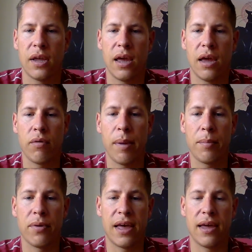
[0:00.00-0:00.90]
And
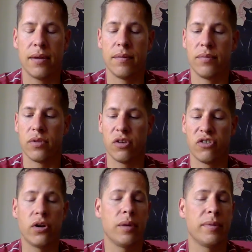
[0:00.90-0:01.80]
remember that the
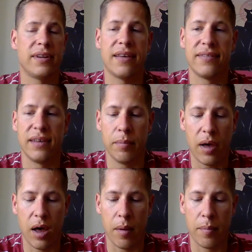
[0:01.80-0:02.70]
sodium-potassium
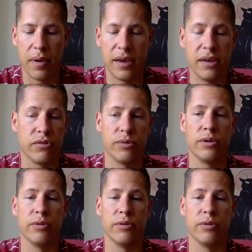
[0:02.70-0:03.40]
pump is really,